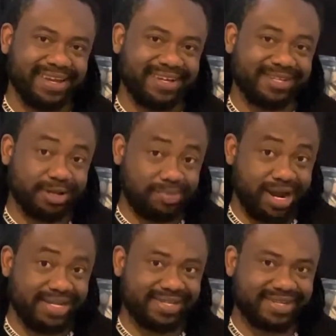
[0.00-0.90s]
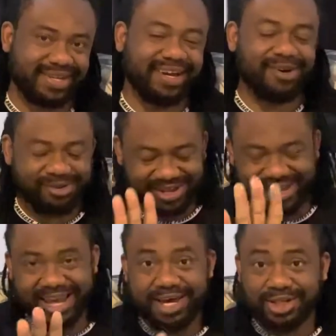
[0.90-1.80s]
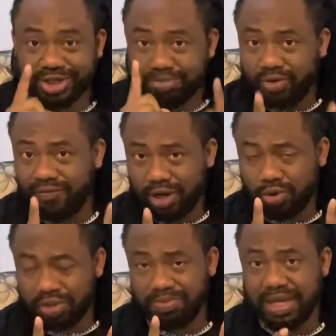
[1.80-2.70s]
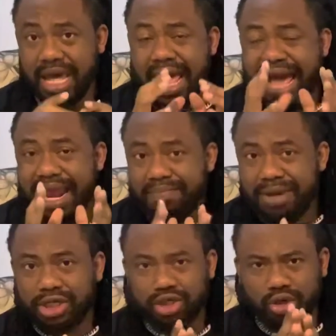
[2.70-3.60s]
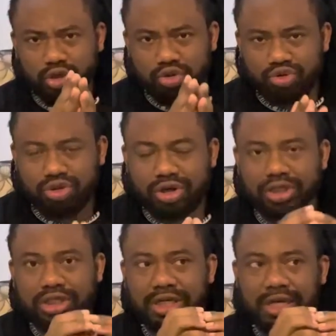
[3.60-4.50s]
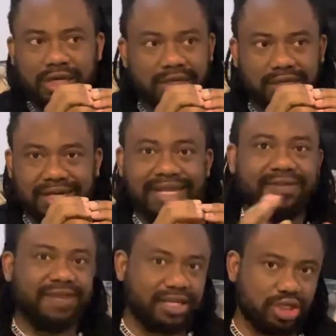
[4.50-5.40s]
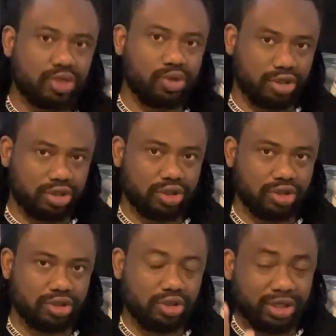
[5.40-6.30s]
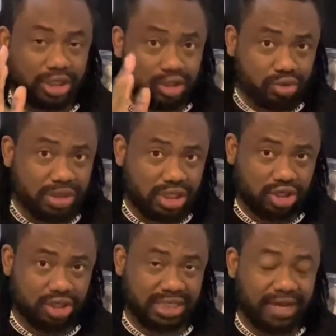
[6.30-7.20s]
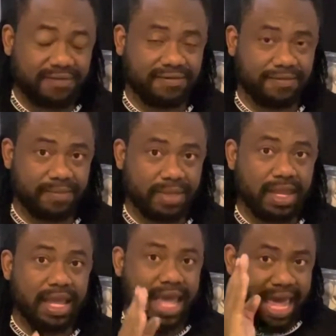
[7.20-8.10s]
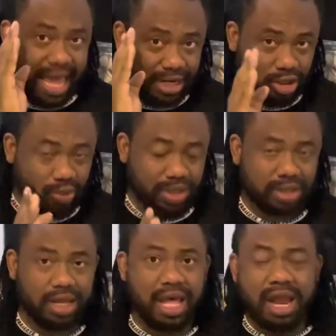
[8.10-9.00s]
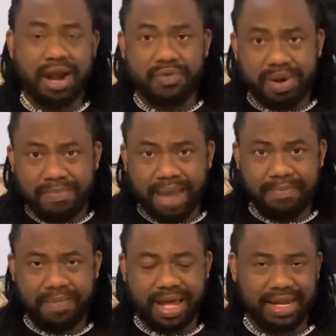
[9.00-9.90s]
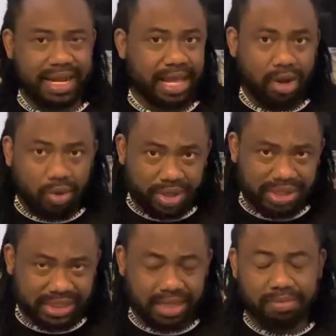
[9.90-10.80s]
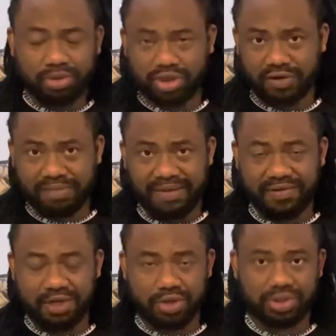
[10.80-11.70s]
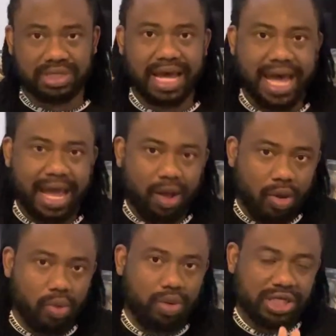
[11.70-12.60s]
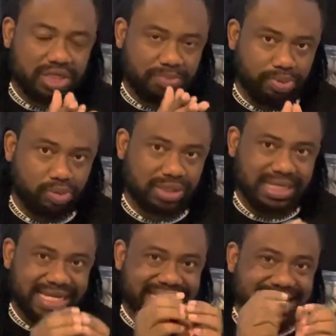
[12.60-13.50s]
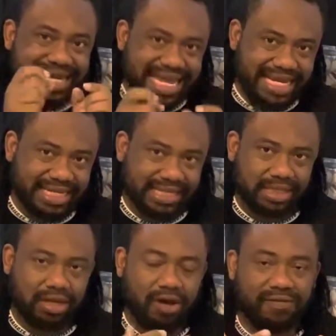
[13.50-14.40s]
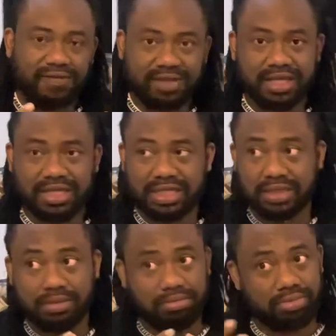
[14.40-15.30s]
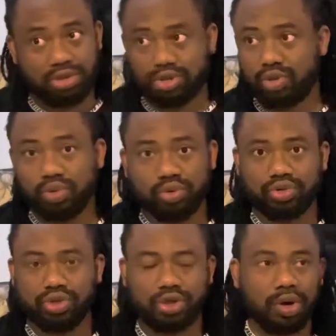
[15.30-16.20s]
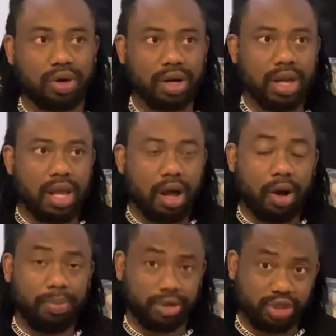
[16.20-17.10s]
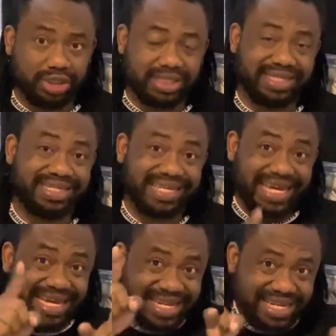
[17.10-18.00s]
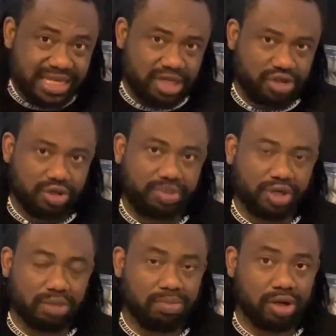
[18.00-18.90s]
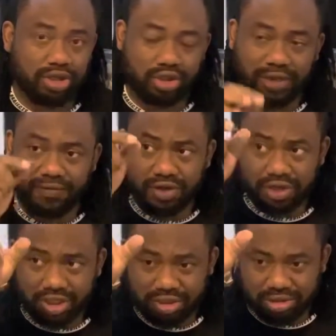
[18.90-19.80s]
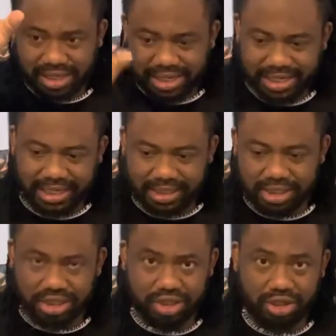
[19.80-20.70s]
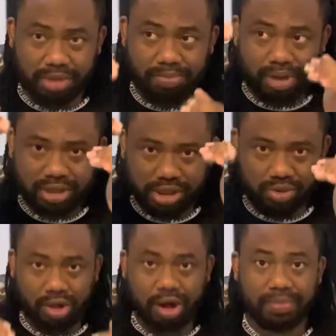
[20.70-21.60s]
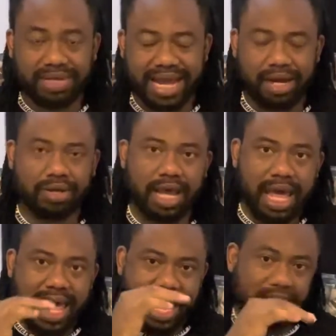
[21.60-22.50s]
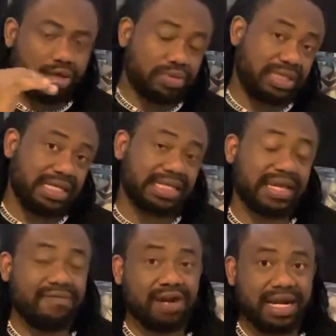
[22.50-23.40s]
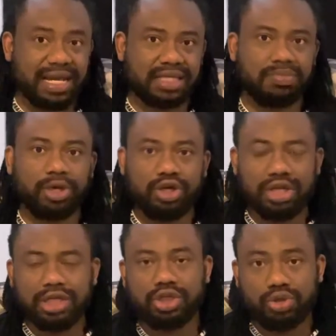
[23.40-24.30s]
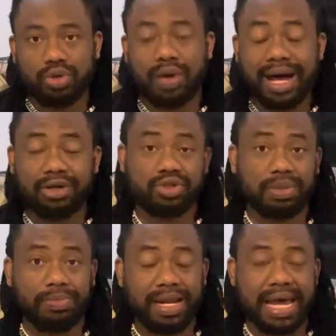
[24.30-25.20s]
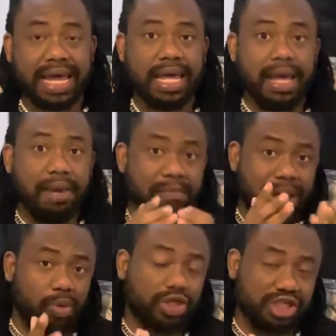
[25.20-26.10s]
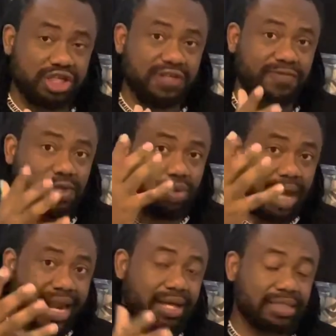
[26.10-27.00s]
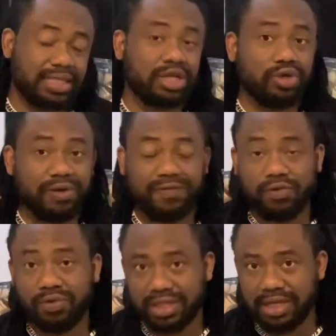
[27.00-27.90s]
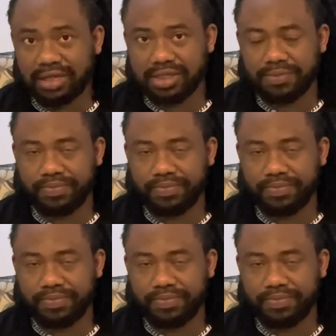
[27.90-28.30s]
Surprised? Okay, just move along with me and make sure you do not leave any stone unturned. You can do this yourself and you will. Remember, like I always say in most of my videos, I always put the links of these schools or opportunities in the description box. So if you just click the description box, it come down and you'll see several links. But you need to know how to apply by watching this video and I'll tell you a few things.